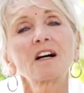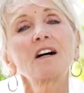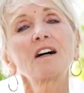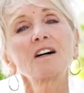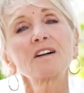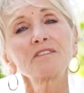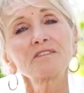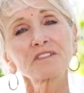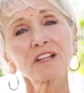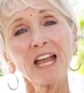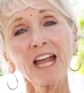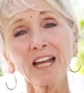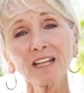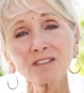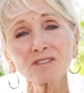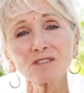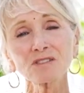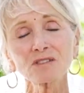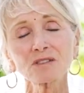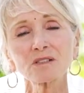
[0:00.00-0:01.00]
of
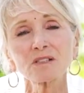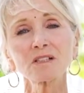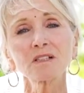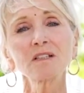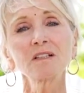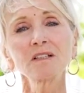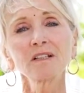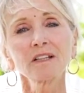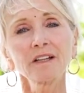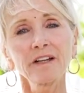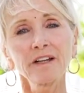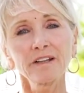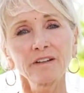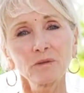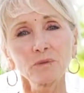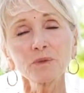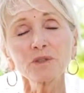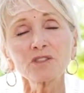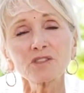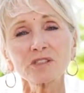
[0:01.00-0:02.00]
cancer,
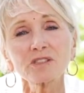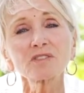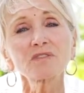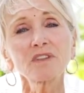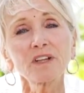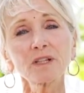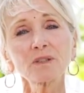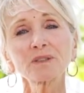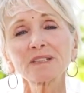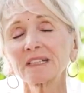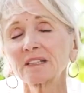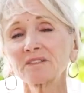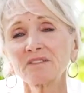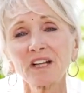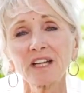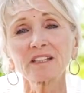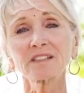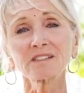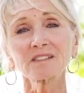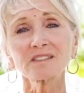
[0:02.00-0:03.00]
which is very
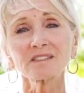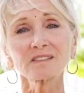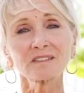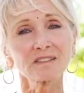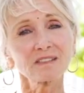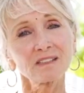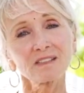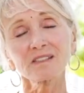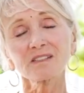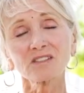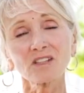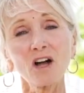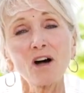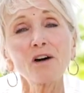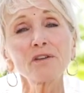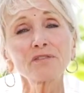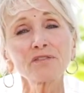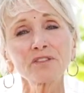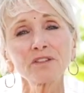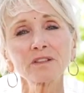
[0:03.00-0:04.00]
advanced. It's
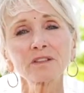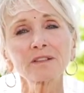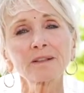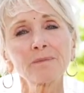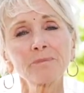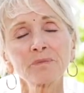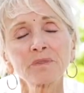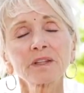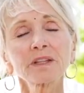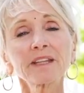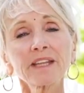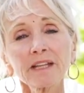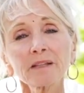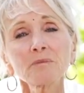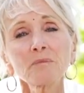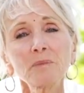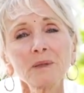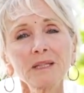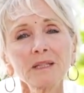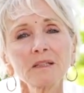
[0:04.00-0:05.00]
often
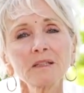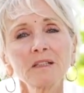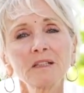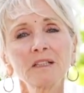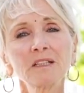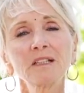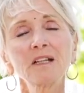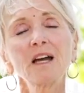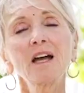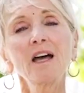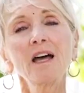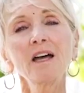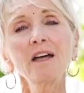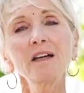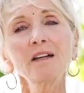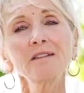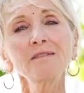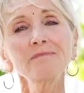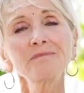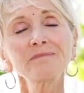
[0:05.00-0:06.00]
can be
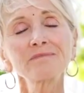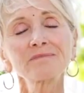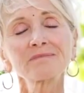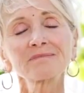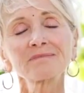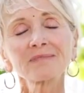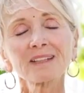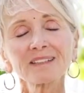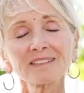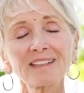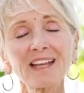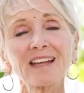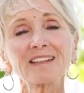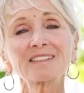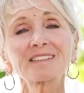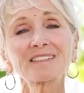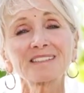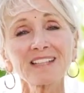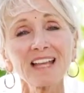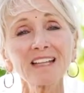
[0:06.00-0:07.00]
a
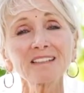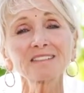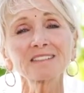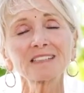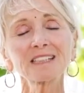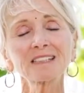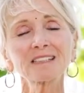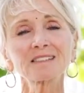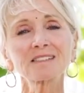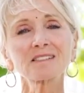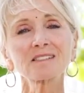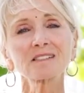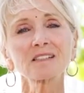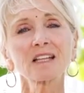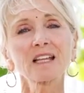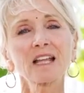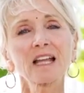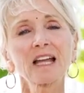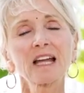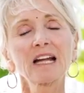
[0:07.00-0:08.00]
death sentence.
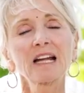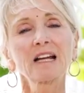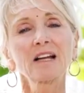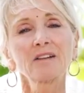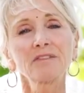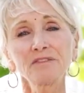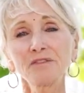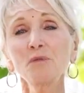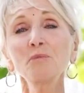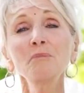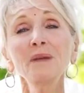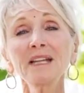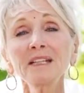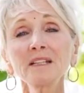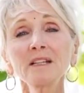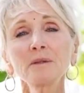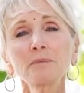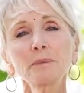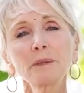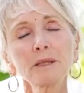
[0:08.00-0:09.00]
For
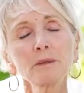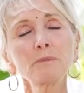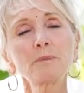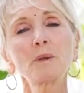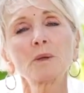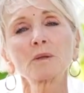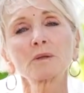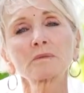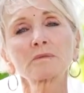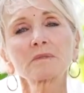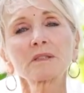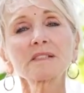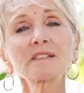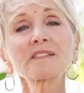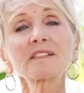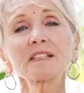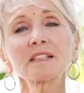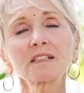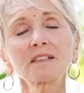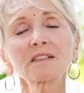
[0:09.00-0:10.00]
many people, they
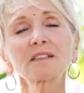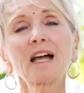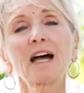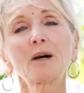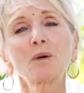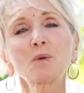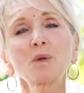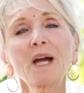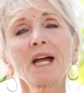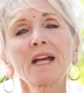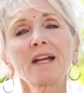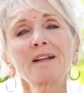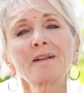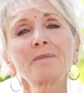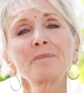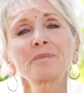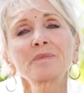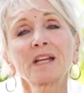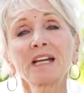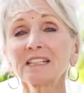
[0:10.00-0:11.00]
see it that way.
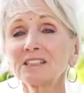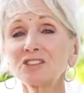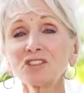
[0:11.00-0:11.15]
It